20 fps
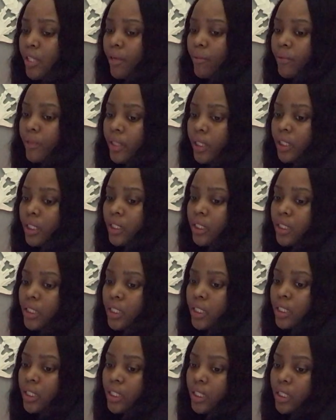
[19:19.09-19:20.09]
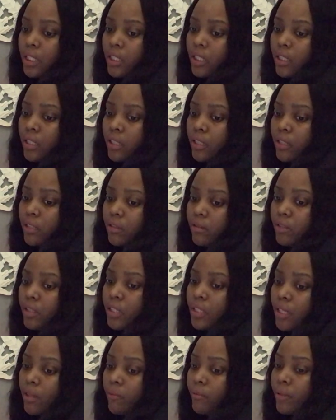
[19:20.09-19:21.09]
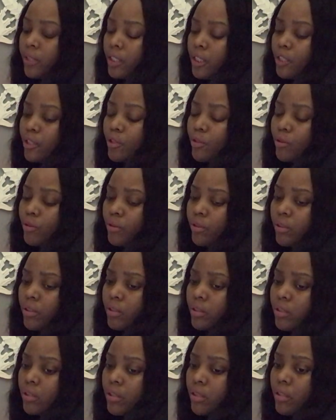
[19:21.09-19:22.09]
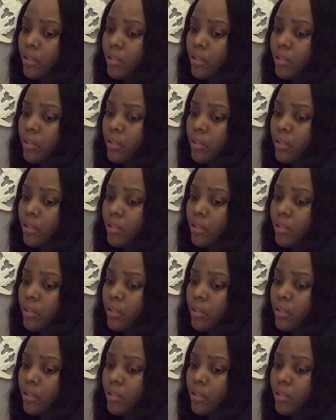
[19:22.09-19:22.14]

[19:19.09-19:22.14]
that release. You need that release, Taurus.